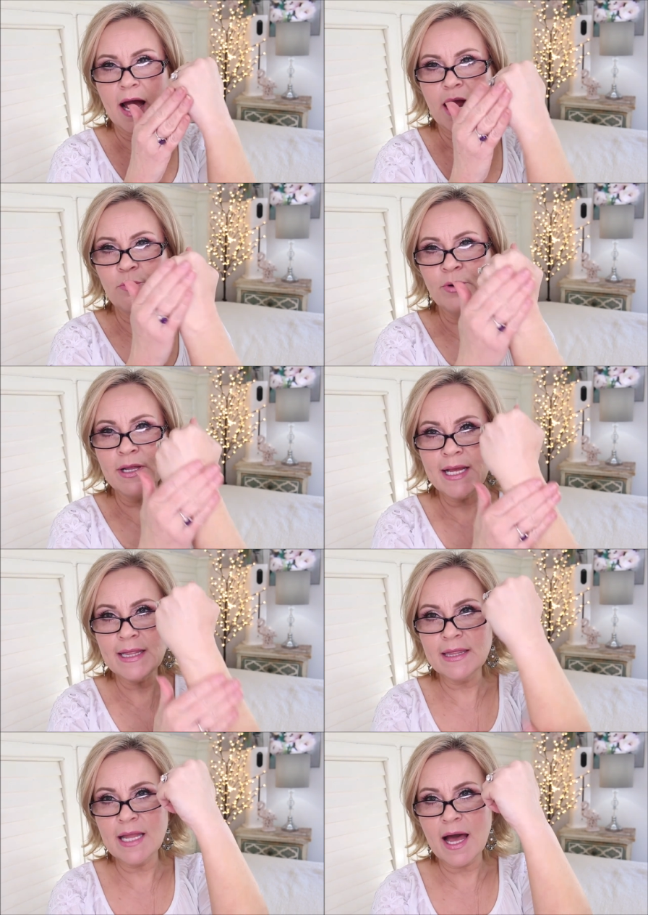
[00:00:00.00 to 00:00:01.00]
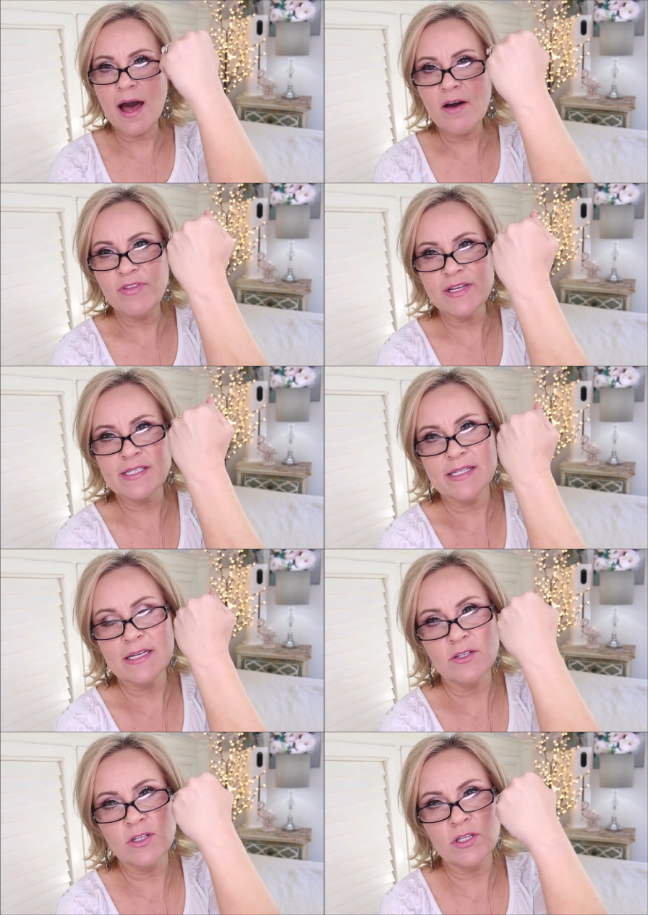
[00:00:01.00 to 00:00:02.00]
I really love this
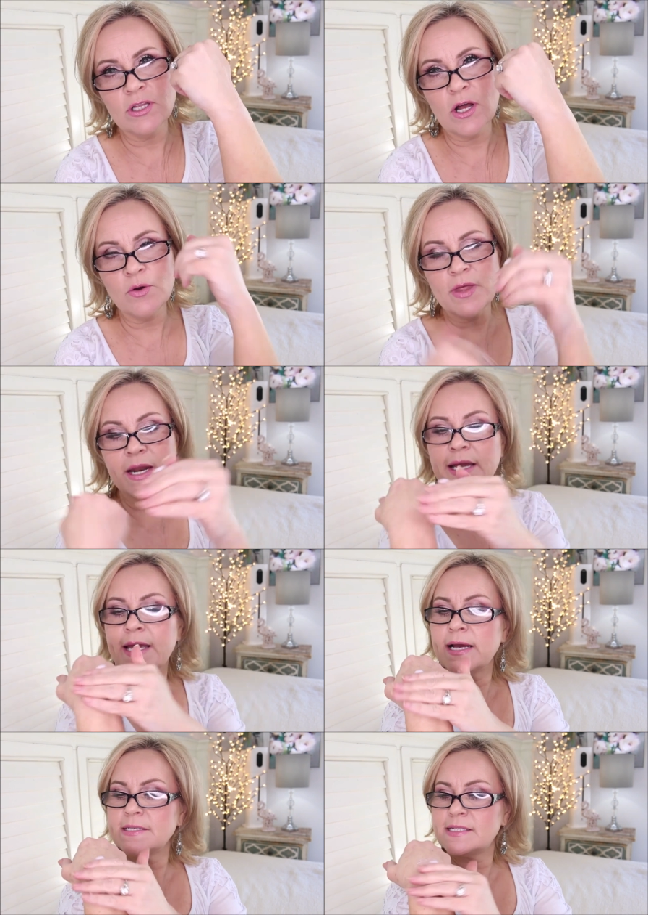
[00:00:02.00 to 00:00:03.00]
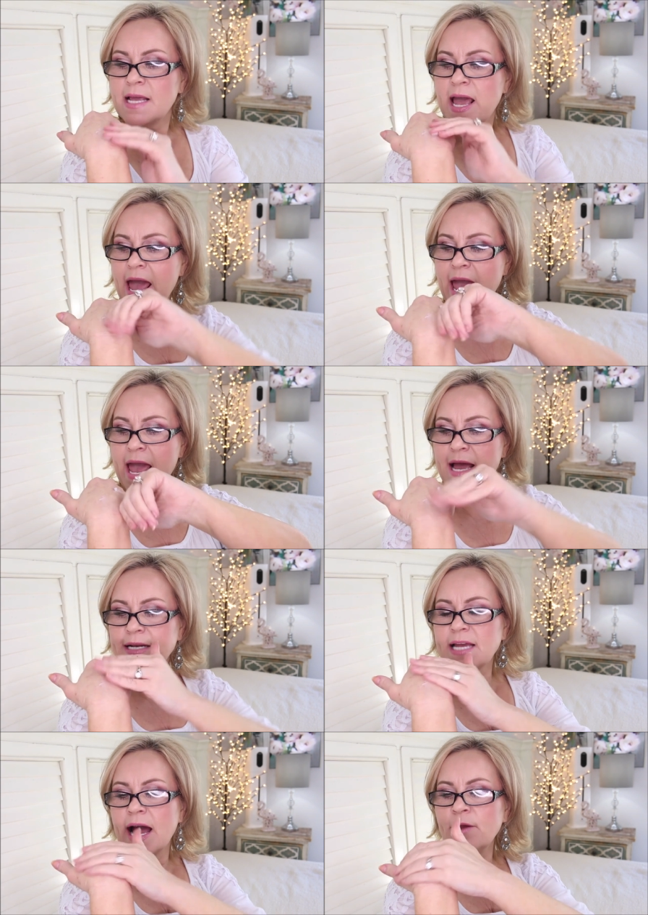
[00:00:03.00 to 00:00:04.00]
little glow that it gets
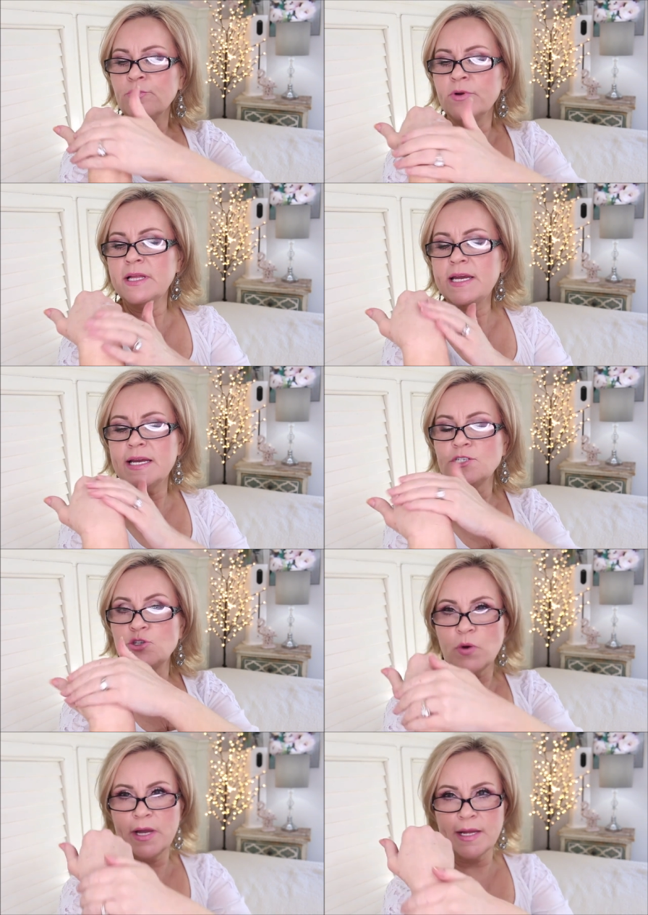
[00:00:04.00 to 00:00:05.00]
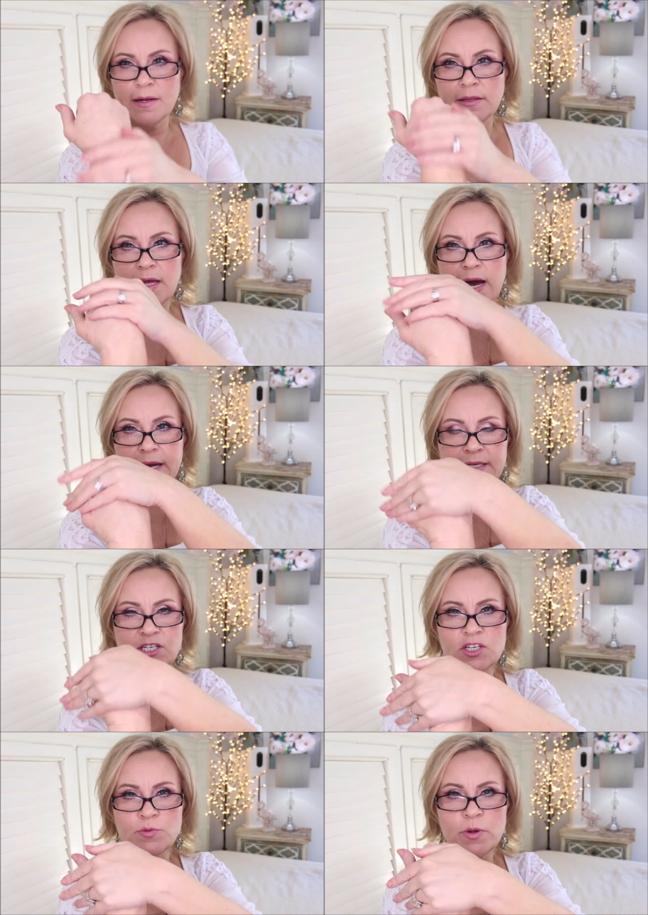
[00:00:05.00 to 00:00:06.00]
and I really enjoy it a lot.
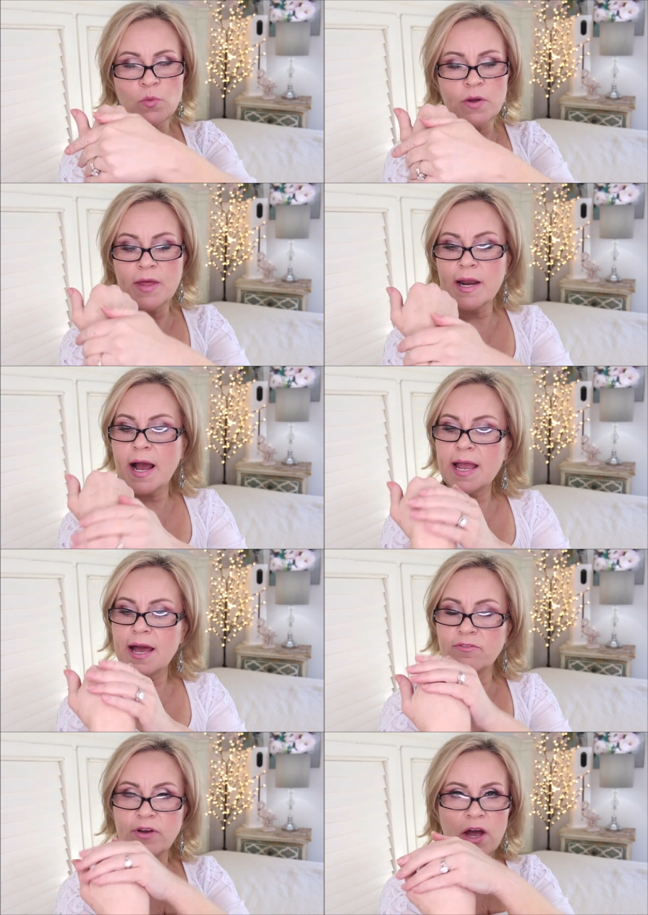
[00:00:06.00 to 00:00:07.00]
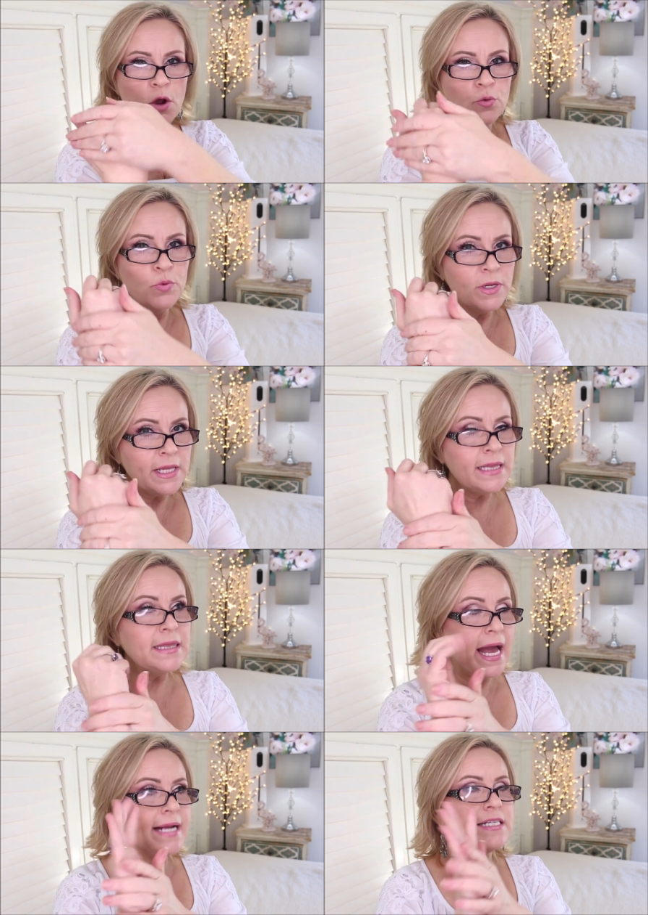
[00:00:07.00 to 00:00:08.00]
It's just been one that I have really
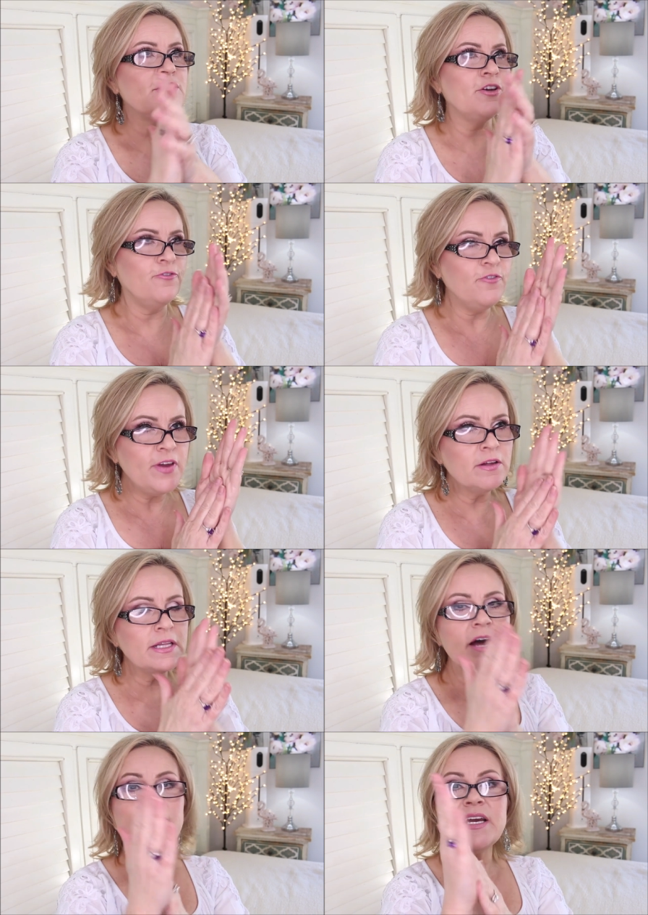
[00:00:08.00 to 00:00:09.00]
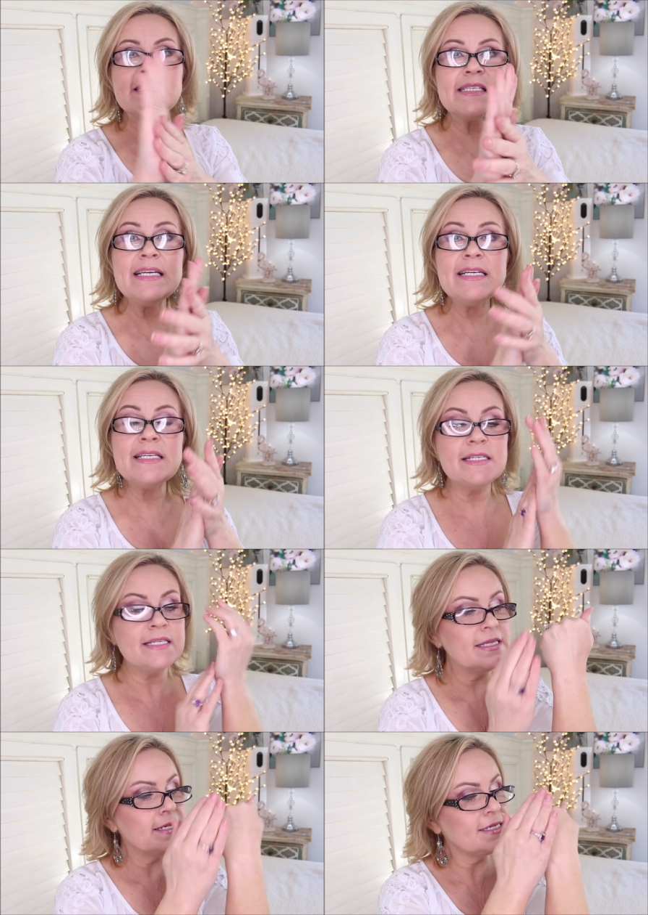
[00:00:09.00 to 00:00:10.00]
liked the feel of. It sinks
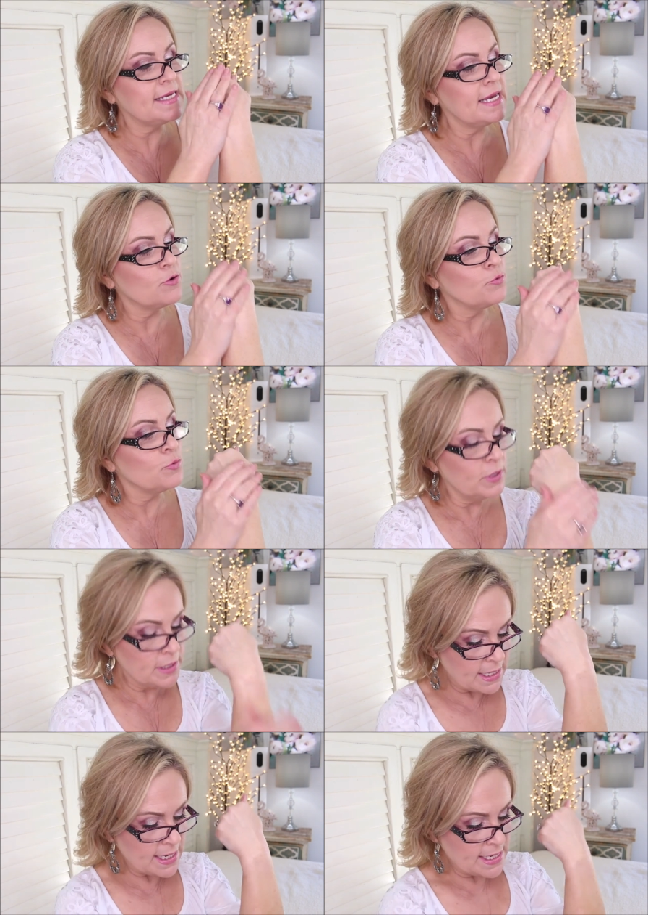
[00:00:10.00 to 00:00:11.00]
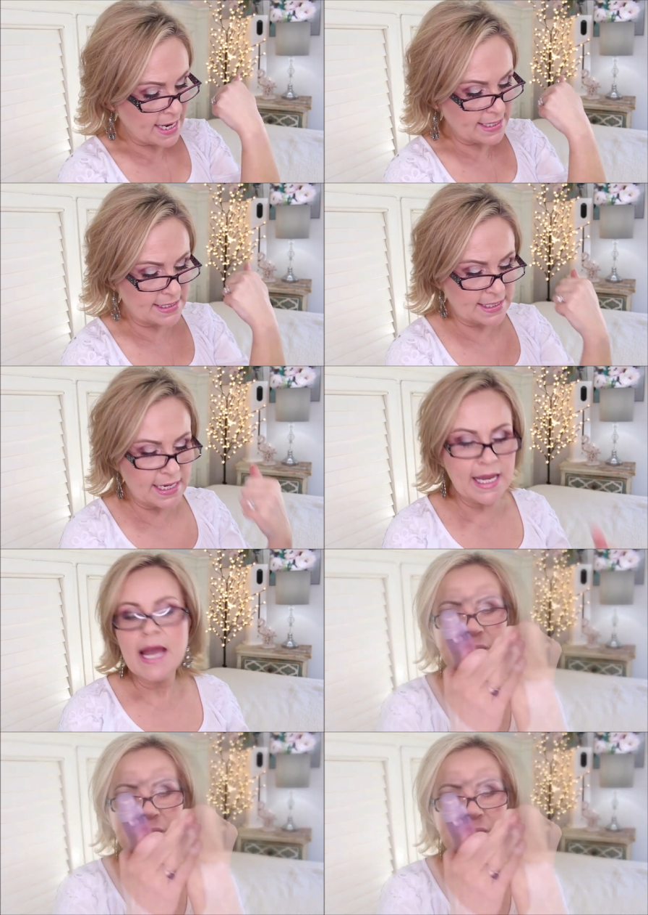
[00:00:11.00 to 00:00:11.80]
into the skin really nicely.